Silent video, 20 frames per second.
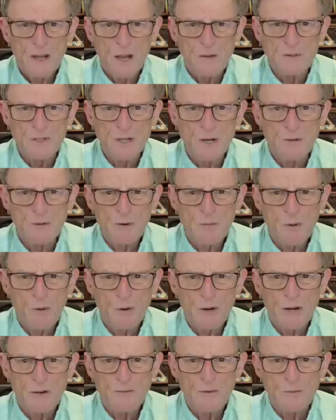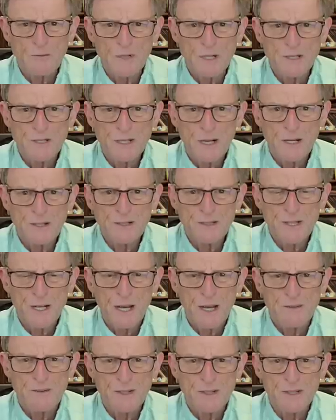I'm still reporting from just
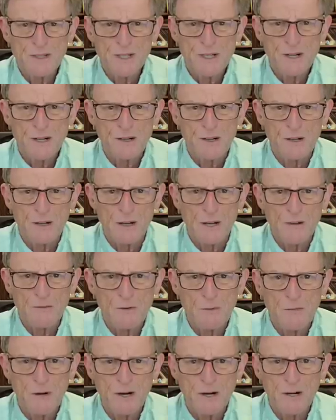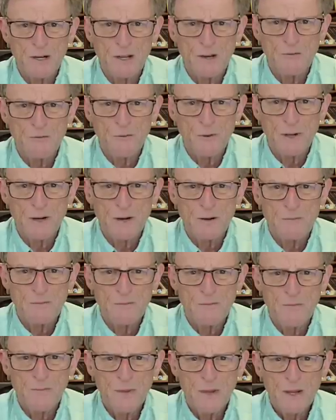outside the citadel of American
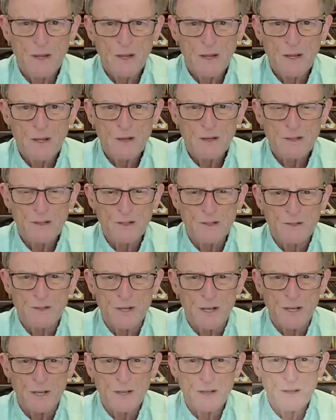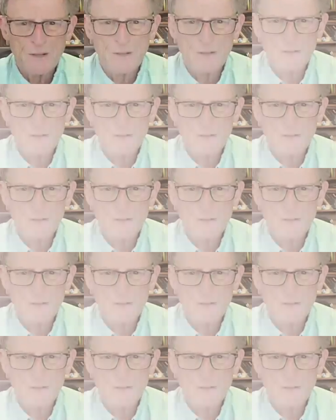freedom. Good day.